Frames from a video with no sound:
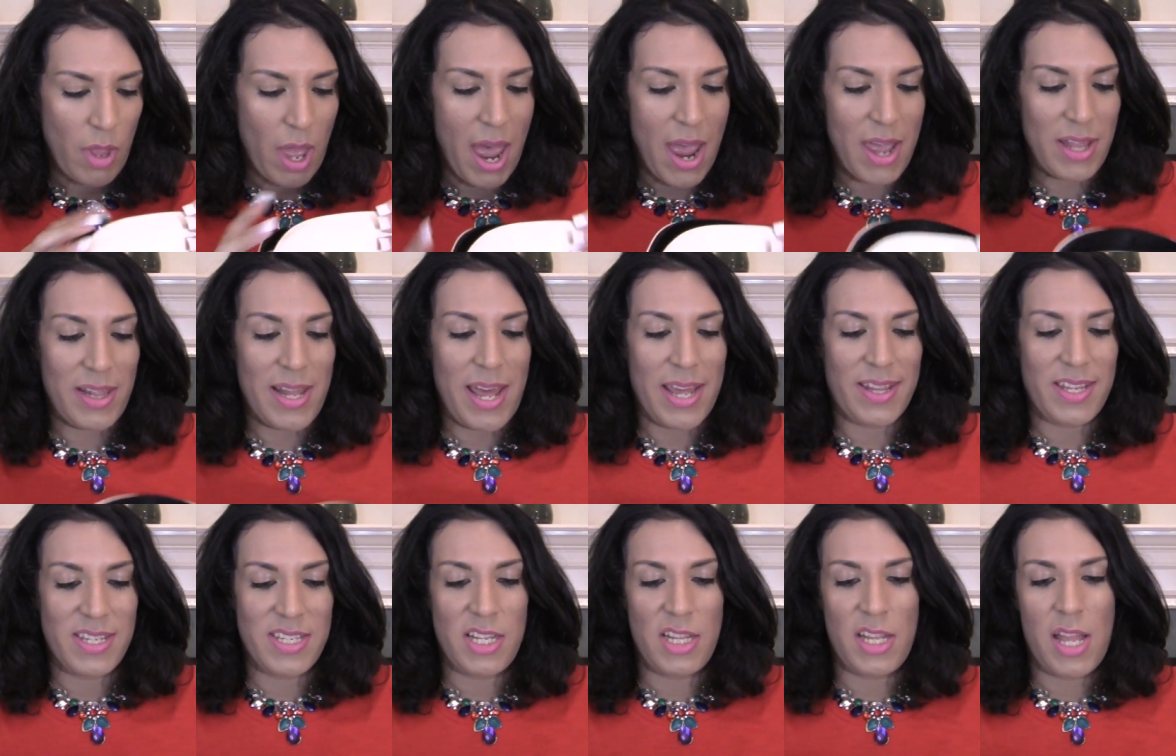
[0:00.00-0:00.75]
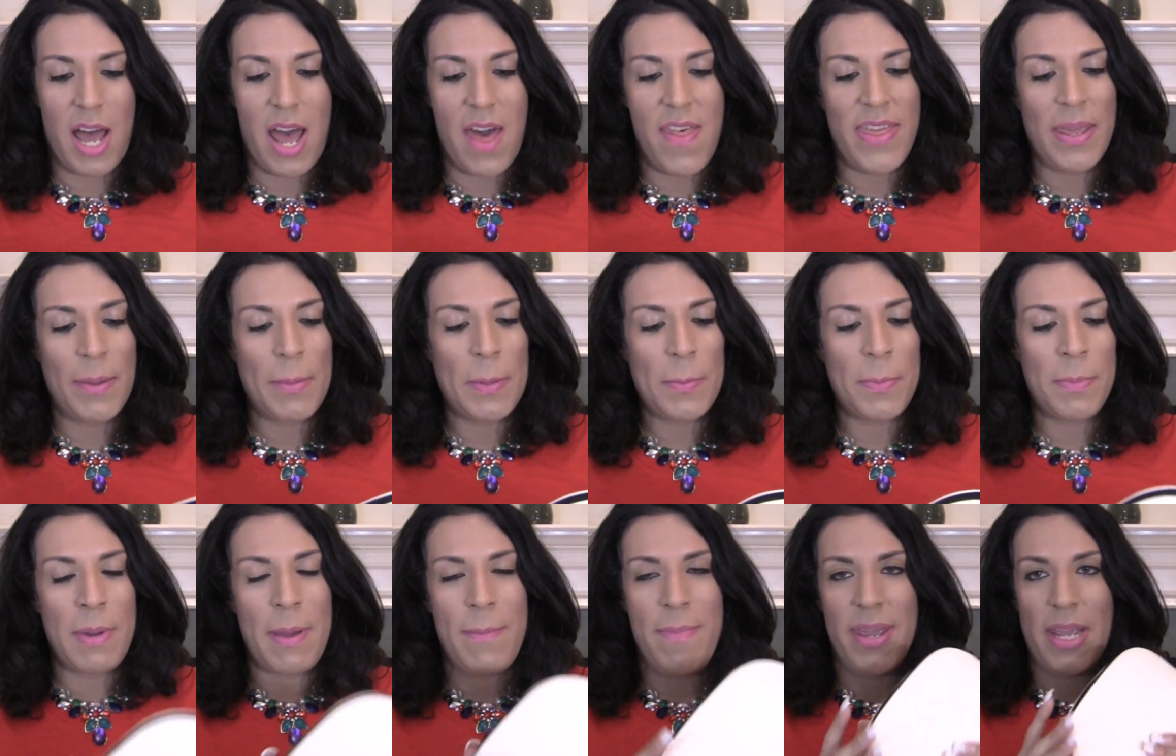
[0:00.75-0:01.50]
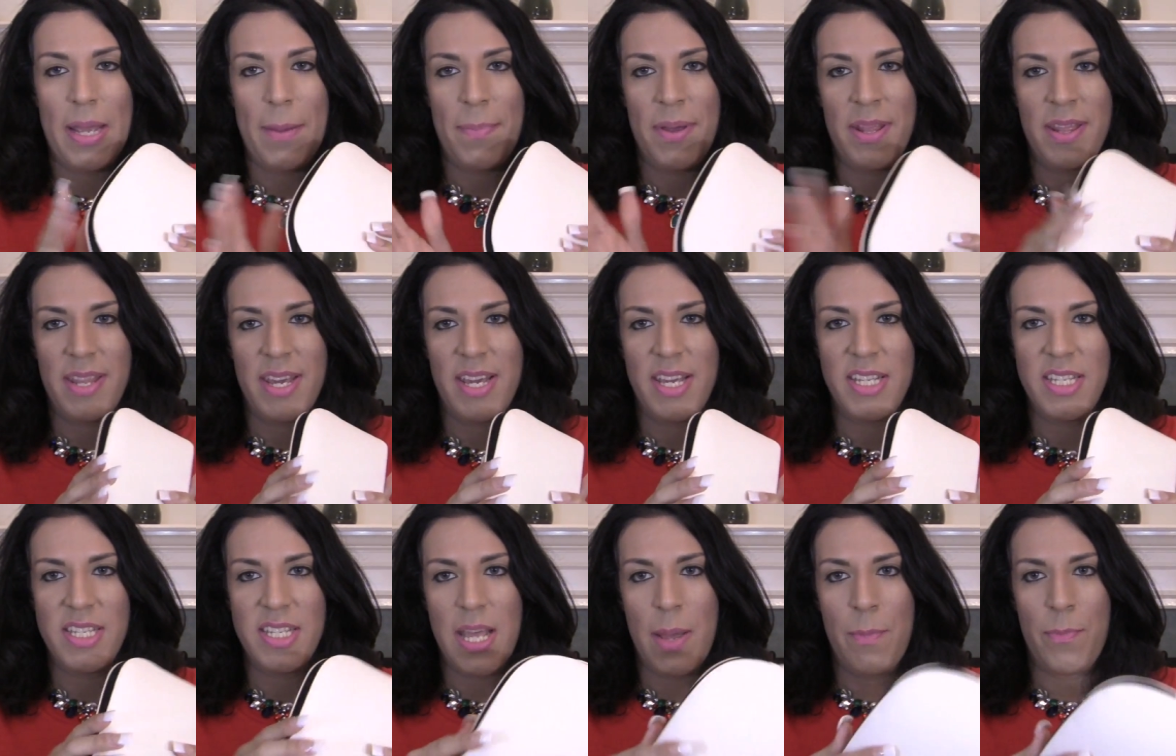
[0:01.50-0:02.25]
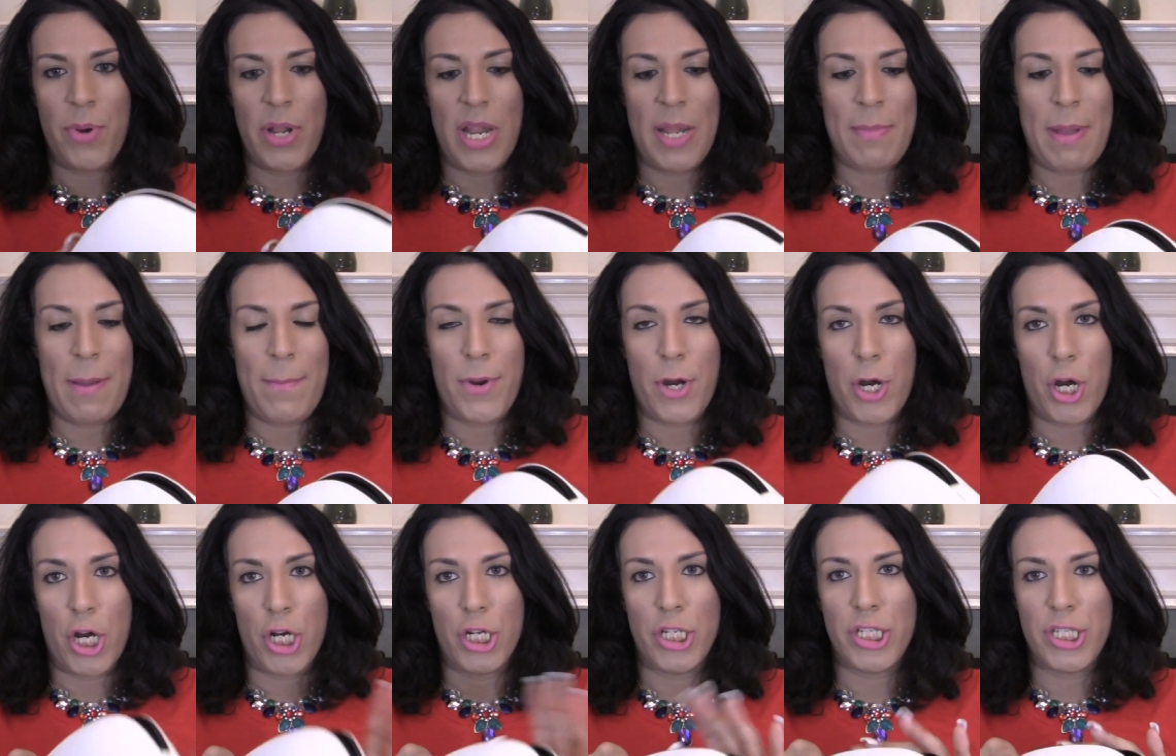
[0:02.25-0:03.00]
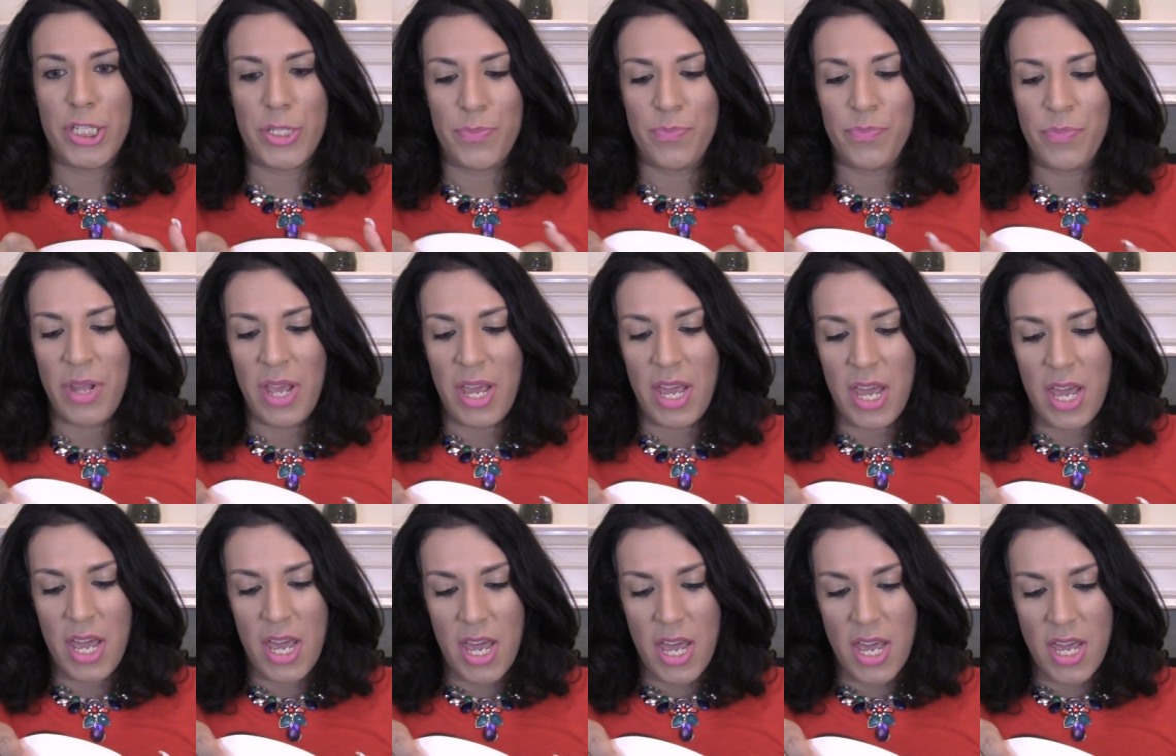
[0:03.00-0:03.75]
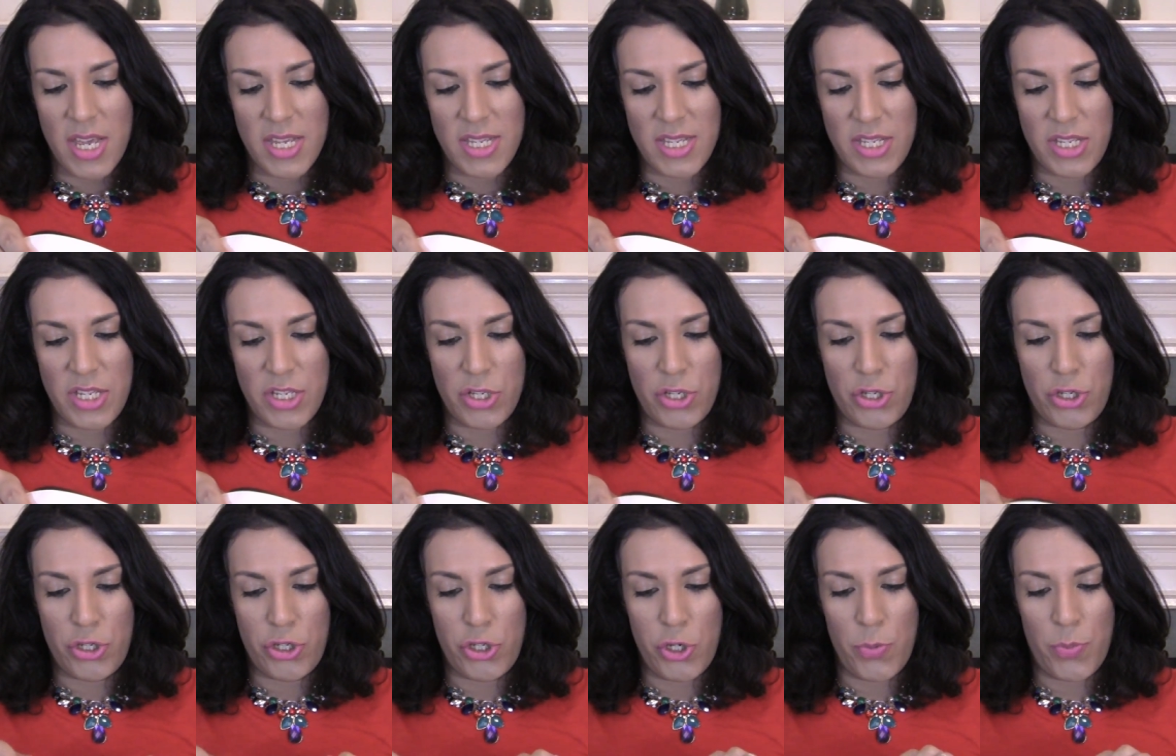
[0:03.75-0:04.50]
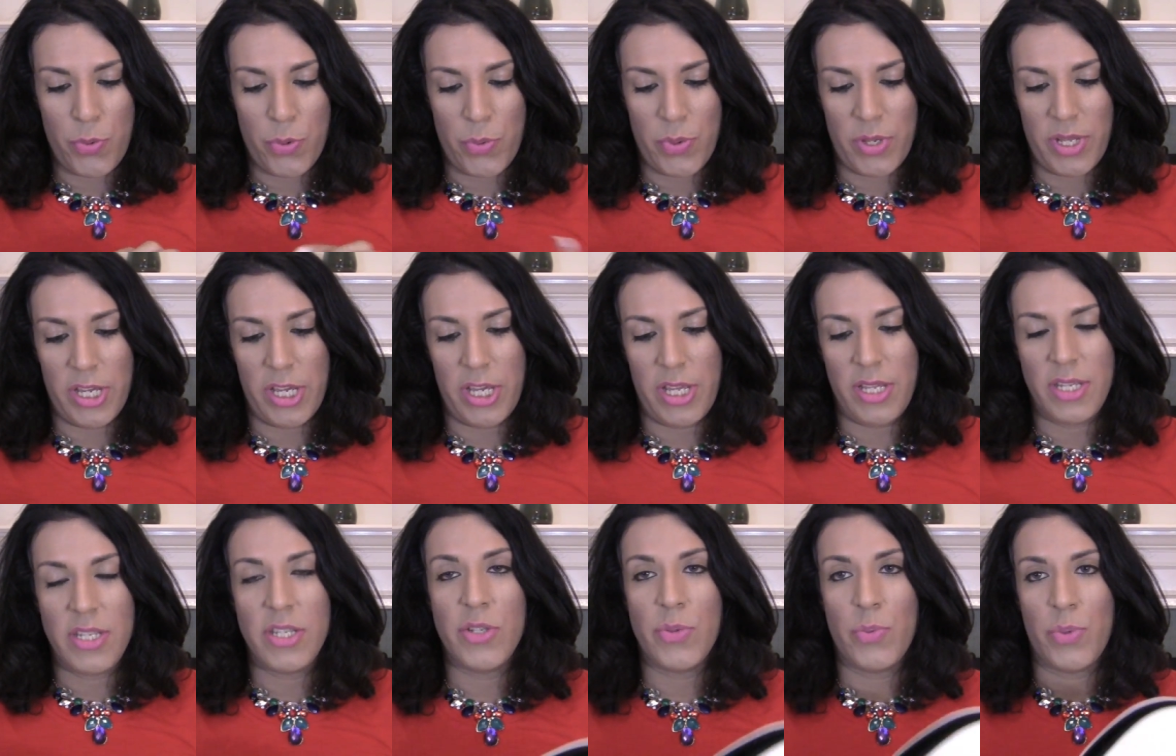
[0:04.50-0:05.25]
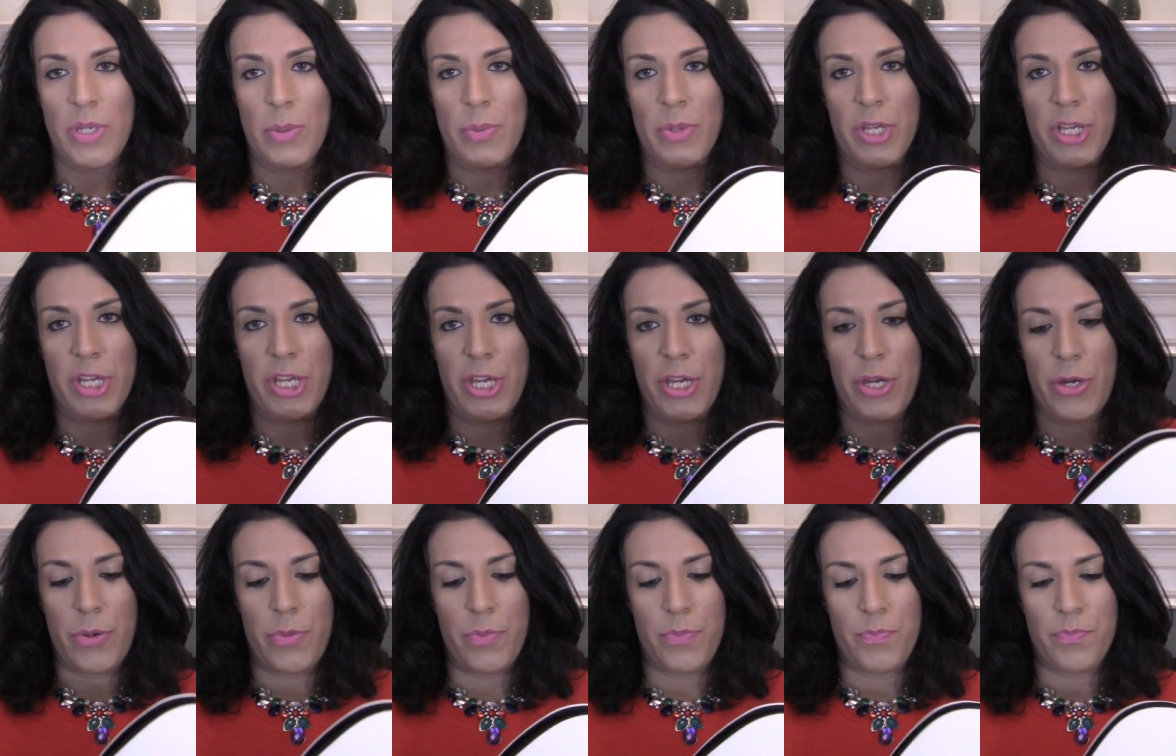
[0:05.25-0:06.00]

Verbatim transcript: I like this a lot. I think I'm gonna put my makeup in this and put it in my purse. This is super really cute. This is really, really cute.